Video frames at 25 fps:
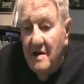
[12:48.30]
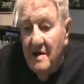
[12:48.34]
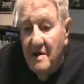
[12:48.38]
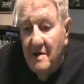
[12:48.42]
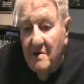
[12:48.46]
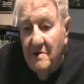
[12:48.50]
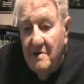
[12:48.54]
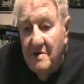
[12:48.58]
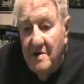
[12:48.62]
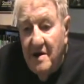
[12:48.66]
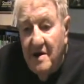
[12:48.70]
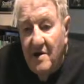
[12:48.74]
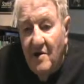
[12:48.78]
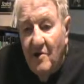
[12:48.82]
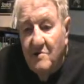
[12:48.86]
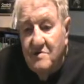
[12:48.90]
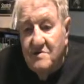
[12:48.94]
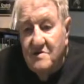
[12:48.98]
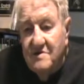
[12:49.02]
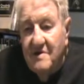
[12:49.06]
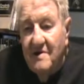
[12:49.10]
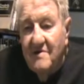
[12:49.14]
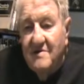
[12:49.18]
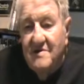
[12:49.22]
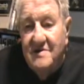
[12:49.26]
when you
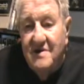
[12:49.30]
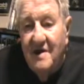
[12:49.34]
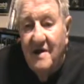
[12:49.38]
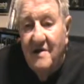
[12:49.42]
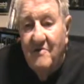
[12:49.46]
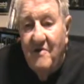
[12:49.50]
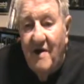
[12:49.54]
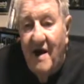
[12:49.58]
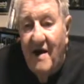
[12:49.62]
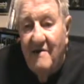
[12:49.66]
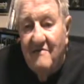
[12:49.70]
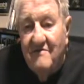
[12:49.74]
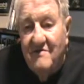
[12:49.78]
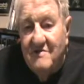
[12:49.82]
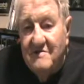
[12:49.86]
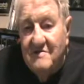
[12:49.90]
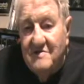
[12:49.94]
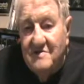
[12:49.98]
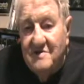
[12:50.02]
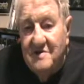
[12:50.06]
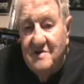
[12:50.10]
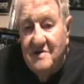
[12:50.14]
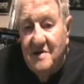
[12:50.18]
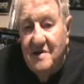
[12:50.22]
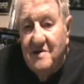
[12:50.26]
coach interstate
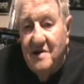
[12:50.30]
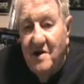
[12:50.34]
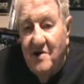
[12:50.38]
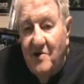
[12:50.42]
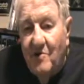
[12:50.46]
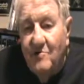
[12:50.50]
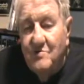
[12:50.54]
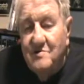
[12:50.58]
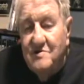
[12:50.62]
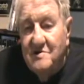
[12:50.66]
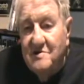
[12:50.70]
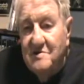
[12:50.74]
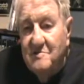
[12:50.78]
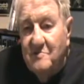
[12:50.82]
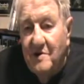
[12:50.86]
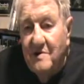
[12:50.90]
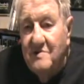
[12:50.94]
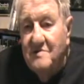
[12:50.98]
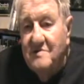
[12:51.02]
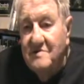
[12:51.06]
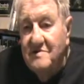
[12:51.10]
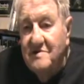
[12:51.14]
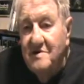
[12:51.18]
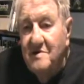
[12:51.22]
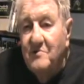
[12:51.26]
rivals, you didn't coach as
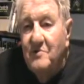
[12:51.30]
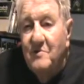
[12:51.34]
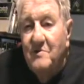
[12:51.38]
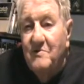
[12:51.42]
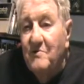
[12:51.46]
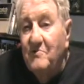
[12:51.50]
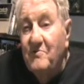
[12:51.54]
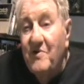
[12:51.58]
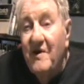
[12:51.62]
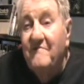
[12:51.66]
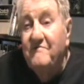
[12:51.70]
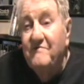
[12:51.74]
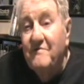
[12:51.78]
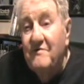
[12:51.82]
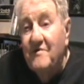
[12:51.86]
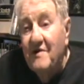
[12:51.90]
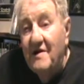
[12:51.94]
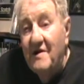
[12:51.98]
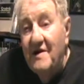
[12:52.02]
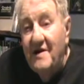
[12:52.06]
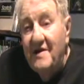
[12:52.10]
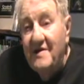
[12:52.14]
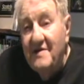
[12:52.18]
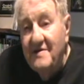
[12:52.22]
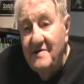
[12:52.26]
much as you were a
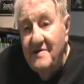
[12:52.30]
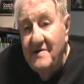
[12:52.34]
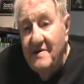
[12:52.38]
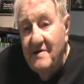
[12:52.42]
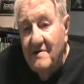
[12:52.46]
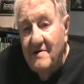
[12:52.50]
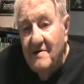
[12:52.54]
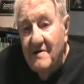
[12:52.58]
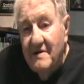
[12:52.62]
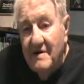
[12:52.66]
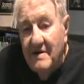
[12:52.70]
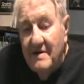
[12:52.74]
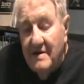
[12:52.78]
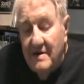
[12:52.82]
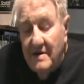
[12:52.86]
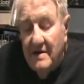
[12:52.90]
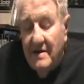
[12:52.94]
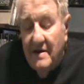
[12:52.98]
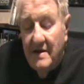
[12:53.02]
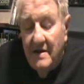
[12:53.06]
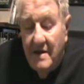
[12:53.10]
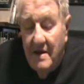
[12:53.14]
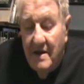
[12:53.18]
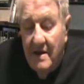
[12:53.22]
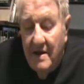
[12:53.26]
referee.
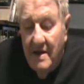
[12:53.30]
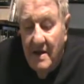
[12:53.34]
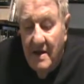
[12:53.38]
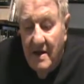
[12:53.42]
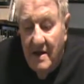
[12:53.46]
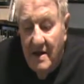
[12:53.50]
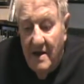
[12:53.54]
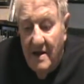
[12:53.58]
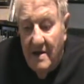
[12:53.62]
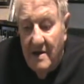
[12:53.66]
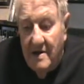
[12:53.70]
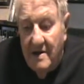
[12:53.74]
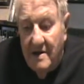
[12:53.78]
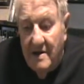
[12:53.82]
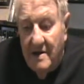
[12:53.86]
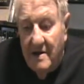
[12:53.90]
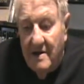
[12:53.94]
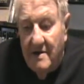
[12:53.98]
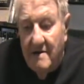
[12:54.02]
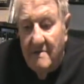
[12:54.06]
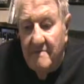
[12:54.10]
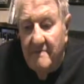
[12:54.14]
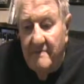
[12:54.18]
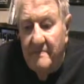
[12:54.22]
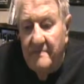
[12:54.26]
And
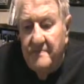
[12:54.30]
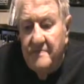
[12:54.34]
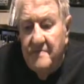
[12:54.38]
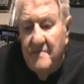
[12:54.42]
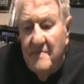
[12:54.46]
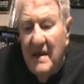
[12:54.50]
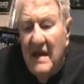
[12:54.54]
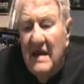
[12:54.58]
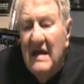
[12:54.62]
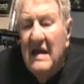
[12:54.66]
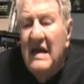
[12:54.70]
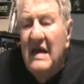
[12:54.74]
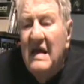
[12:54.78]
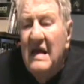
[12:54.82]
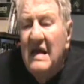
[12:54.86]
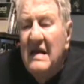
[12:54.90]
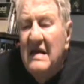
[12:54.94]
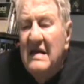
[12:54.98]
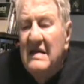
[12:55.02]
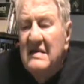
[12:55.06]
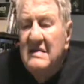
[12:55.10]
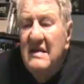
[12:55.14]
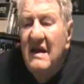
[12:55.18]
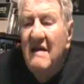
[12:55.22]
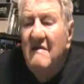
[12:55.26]

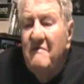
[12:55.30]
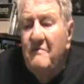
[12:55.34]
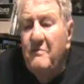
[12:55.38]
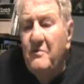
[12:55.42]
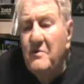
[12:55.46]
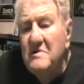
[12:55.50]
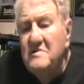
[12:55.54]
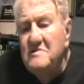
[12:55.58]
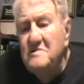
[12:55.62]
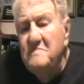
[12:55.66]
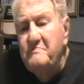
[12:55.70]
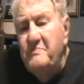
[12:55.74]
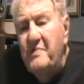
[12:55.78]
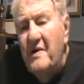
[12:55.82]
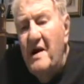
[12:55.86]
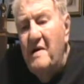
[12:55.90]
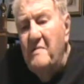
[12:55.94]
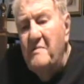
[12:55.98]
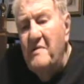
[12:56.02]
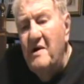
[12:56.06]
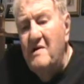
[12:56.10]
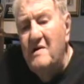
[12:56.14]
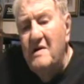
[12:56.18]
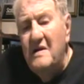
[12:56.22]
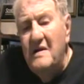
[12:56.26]
Jeff was
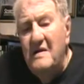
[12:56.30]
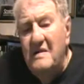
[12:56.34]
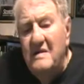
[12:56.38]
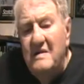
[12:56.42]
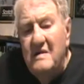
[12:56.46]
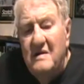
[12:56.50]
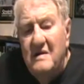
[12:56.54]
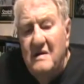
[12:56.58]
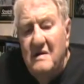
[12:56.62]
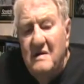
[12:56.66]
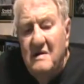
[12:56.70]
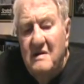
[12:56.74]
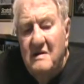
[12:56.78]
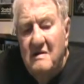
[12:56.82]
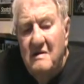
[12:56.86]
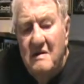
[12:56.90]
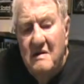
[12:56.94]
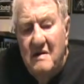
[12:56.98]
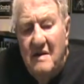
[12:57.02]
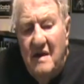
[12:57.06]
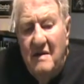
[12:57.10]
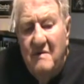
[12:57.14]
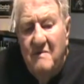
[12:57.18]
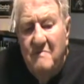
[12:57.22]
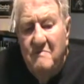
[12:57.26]
primarily
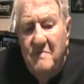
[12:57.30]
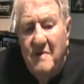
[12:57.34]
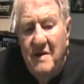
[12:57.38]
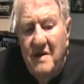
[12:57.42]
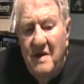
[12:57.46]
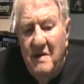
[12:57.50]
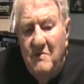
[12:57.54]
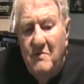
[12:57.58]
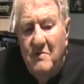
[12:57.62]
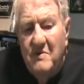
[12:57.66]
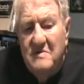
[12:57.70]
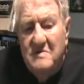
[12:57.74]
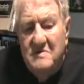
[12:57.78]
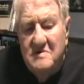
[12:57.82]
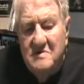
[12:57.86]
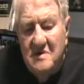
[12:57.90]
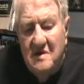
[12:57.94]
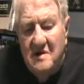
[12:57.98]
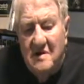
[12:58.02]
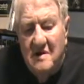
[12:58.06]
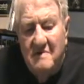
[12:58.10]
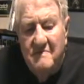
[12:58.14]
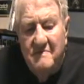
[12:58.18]
he was